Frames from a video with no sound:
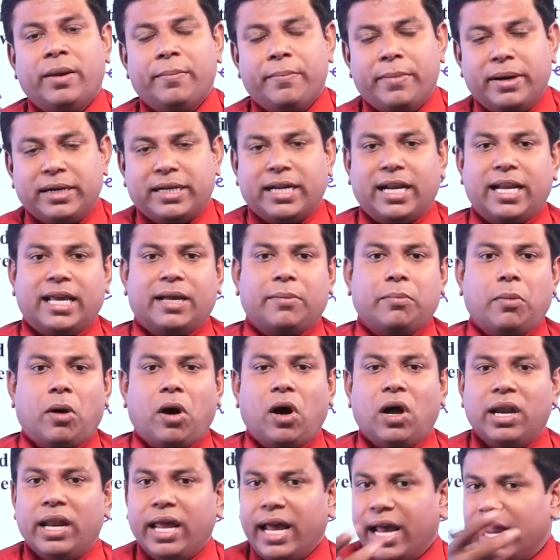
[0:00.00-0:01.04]
Metallic
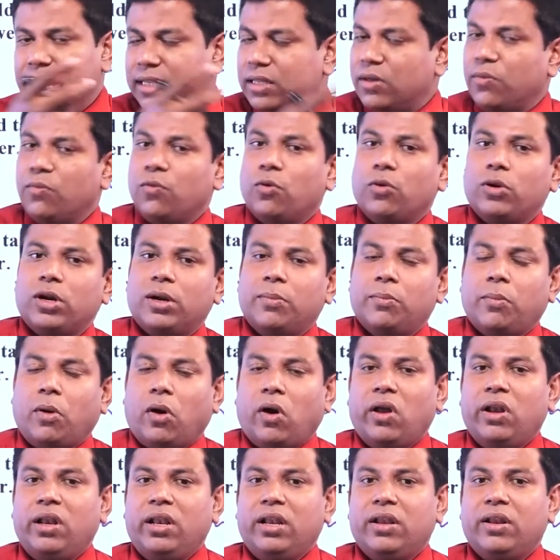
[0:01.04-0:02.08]
ball and the wooden
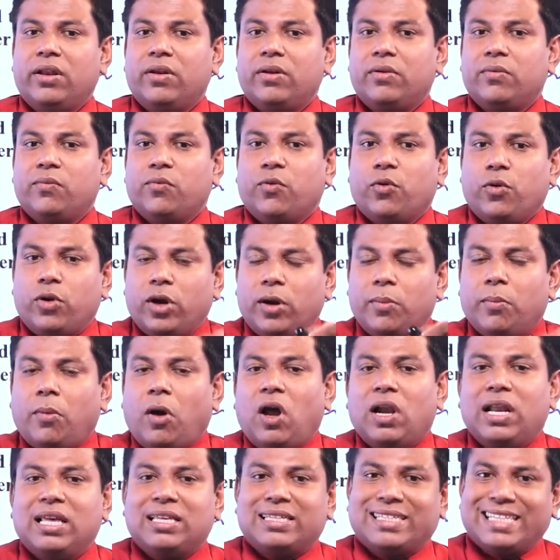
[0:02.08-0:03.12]

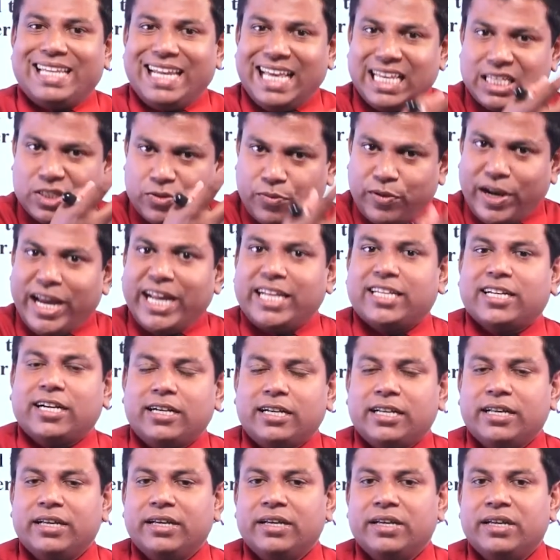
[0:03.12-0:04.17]
ball is less weighted,